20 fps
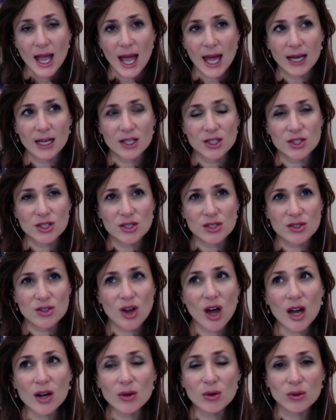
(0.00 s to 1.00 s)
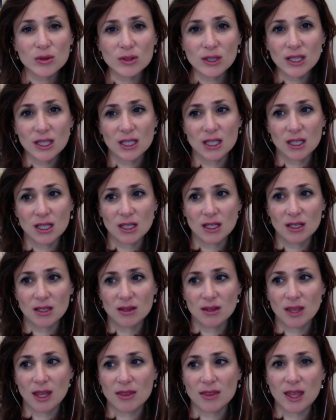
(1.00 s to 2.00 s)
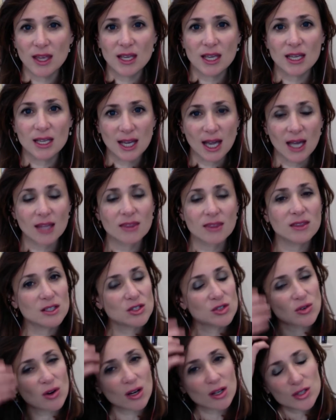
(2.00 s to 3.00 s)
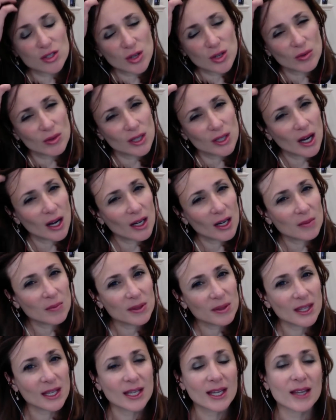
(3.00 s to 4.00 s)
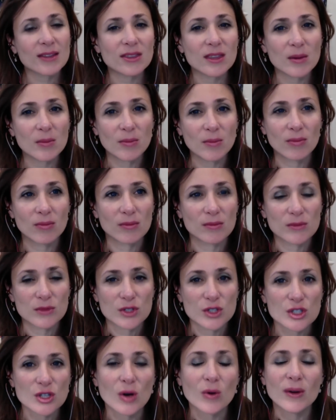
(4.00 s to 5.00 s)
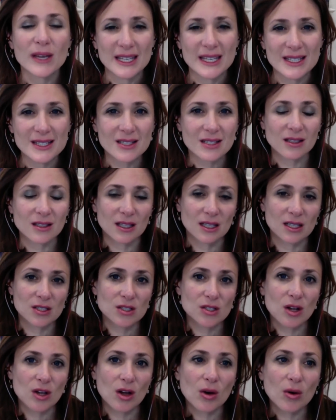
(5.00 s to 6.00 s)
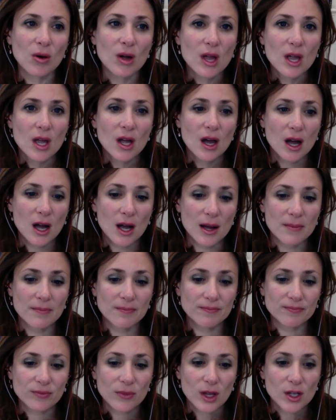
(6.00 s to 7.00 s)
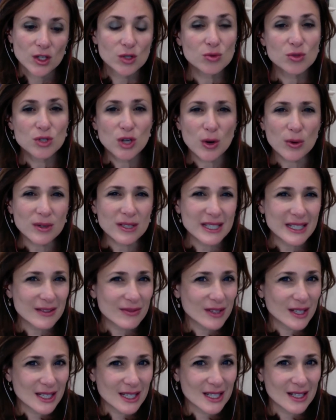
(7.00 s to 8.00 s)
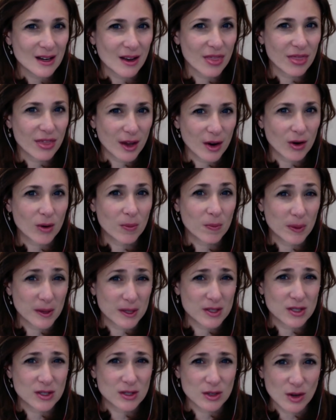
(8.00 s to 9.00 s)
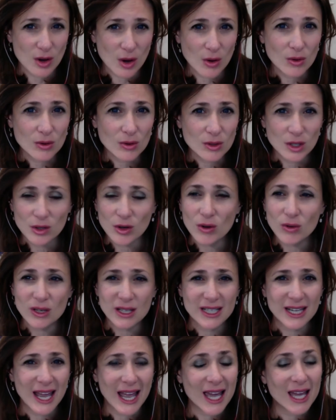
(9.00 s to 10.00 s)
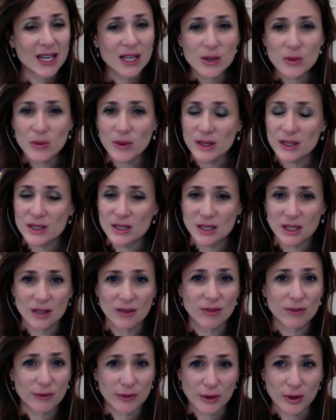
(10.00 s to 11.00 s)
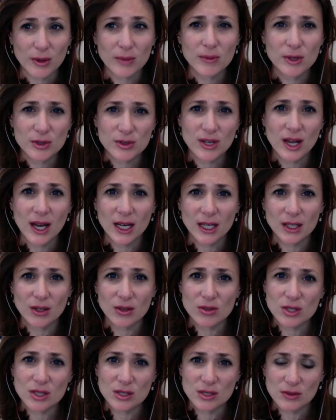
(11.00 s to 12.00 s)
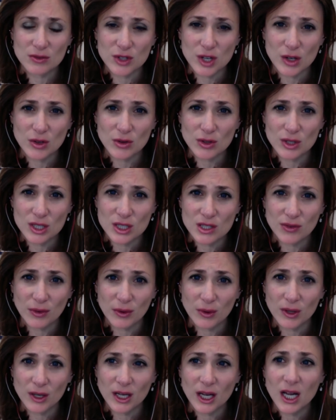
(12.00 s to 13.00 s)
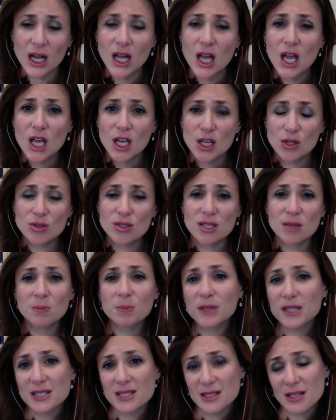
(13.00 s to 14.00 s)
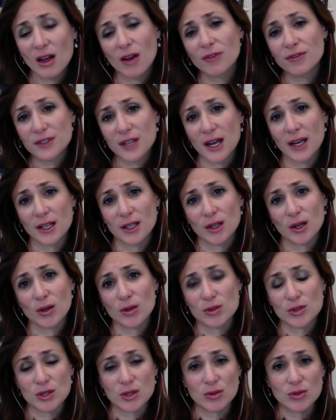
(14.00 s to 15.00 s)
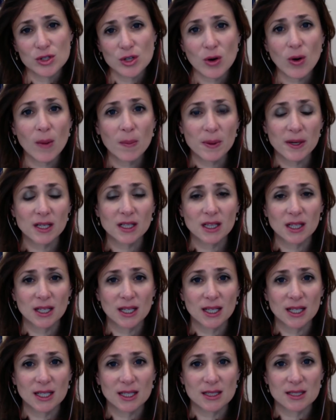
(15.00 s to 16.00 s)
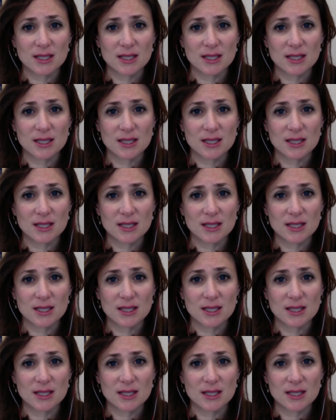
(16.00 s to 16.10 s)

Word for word: and it's not only that they can get these drugs so young, but they get them so easily. So um, you don't even need a therapist's note. You don't need anyone to confirm your diagnosis of gender dysphoria. You simply self diagnose. You show up at a clinic and